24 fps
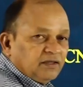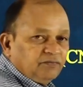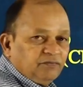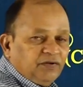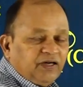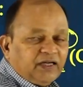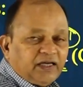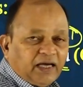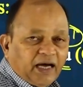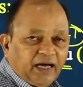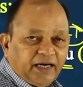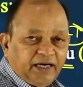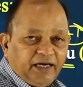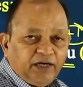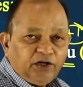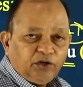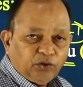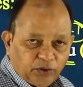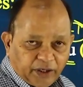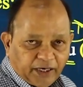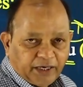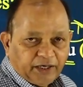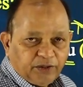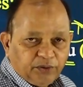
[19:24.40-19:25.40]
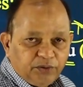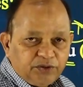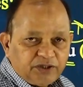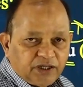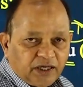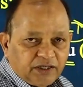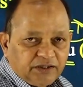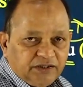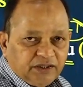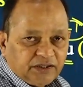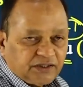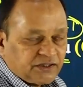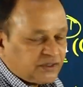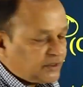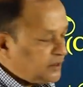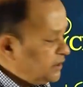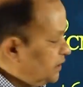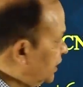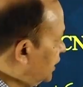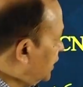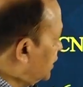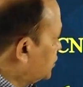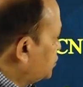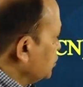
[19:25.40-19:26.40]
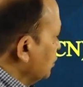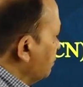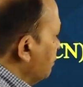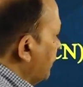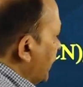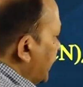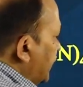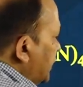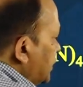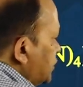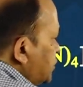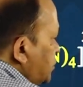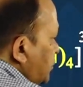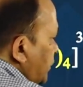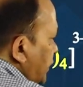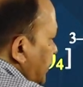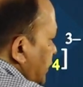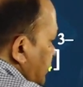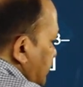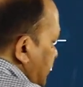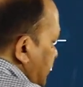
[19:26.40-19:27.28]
will carry 2 negative charges. So, -2 into